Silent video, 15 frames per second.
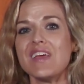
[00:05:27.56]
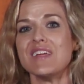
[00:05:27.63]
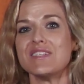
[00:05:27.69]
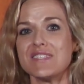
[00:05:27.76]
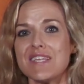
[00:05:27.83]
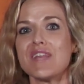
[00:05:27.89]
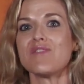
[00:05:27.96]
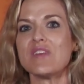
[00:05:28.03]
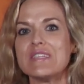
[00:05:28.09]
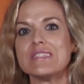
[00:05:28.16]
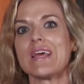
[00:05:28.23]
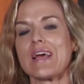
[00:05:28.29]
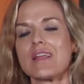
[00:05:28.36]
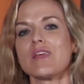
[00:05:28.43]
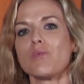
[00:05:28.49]
instead of
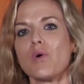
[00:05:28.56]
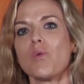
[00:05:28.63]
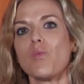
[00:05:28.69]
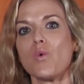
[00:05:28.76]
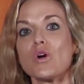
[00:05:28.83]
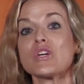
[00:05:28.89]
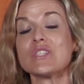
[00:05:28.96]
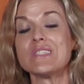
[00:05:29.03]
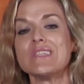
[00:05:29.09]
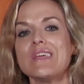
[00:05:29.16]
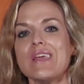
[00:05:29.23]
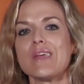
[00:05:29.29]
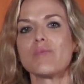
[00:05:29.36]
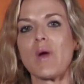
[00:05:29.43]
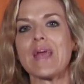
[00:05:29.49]
exactly what we're
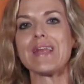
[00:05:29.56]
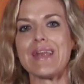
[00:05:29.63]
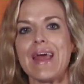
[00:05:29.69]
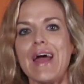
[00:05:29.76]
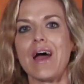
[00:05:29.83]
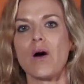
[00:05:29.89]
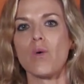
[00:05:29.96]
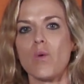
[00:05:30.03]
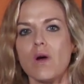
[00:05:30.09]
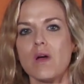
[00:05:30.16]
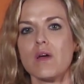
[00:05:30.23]
seeing right now.